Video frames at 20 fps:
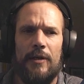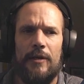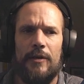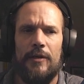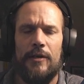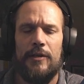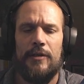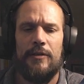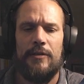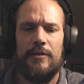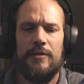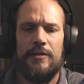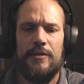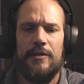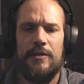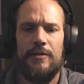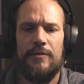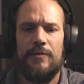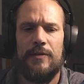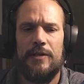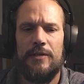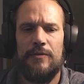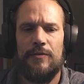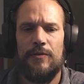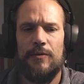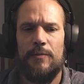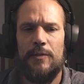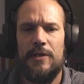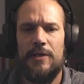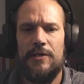But does the
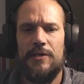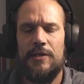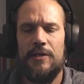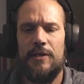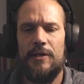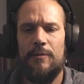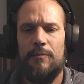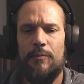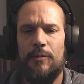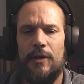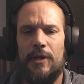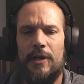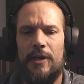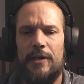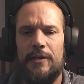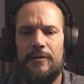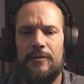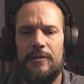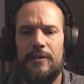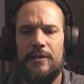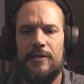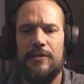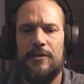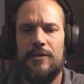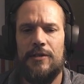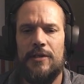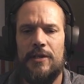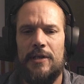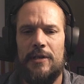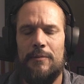transformation apply to that
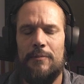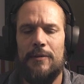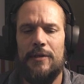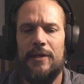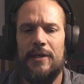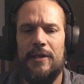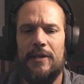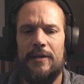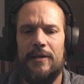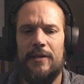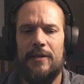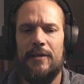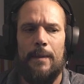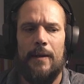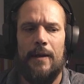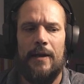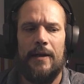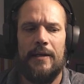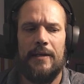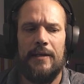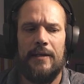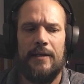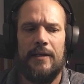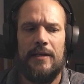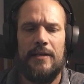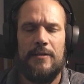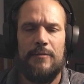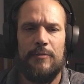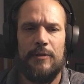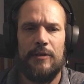shape then? I
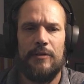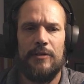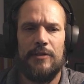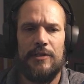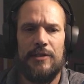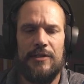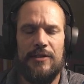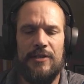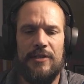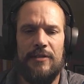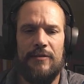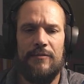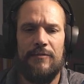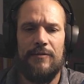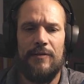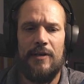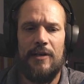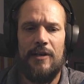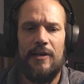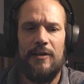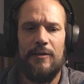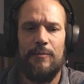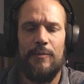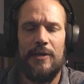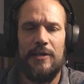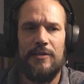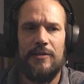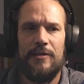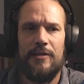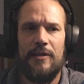guess because it's defined
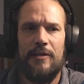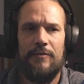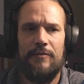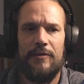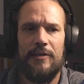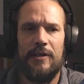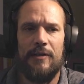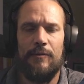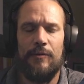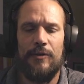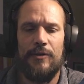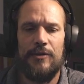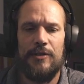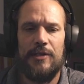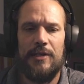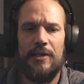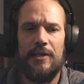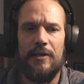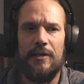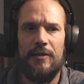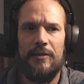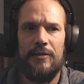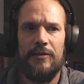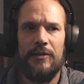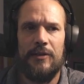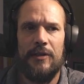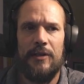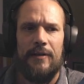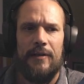by stuff that will change.